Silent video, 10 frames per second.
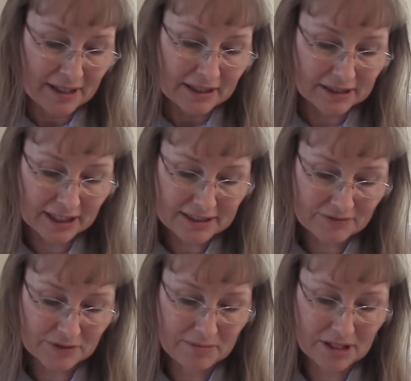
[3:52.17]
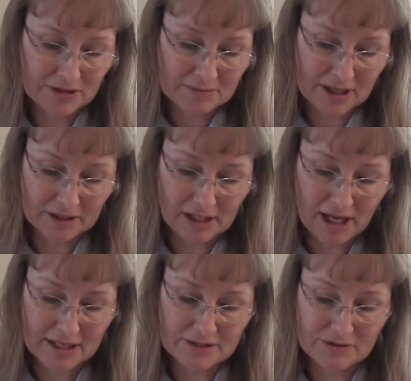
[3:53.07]
Collect information about
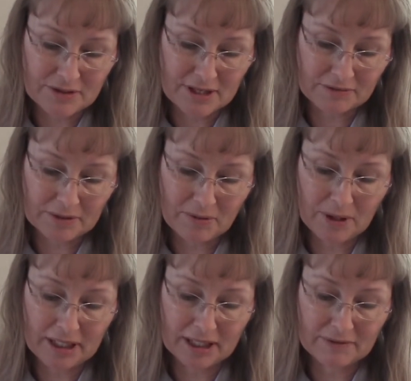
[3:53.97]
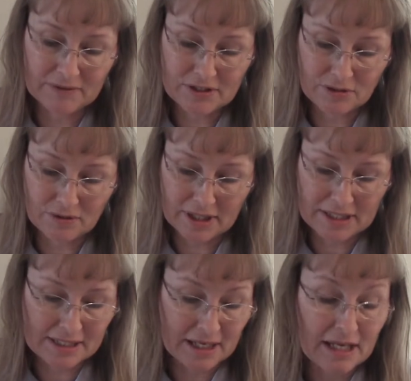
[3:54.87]
clients through self-reporting
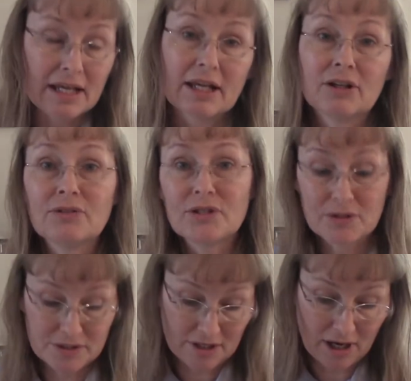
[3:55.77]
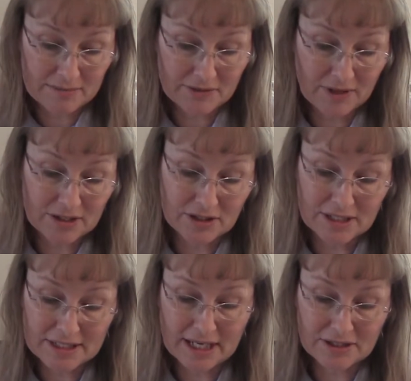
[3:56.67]
inventories, interviews, observation,
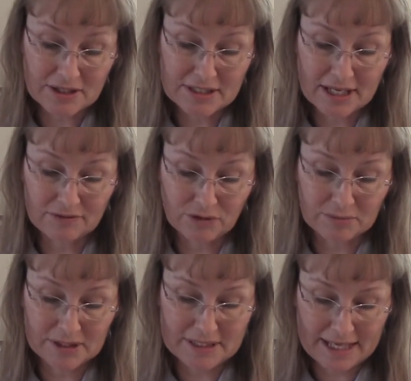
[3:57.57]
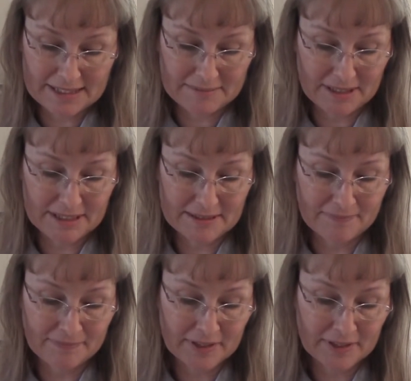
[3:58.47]
discussions, and formal assessments.